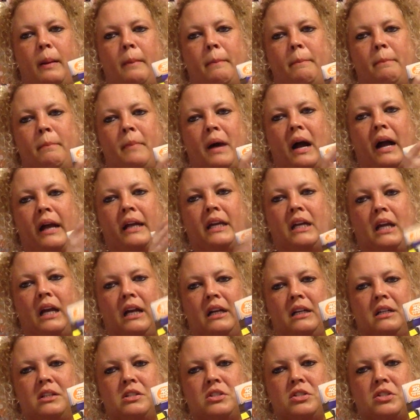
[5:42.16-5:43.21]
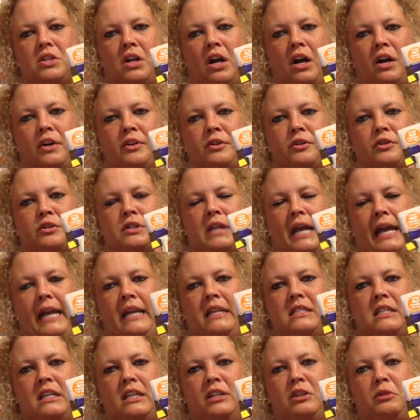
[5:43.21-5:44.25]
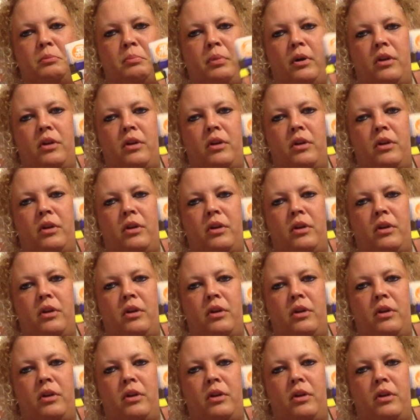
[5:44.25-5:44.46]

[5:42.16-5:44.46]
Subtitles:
My youngest daughter's 18th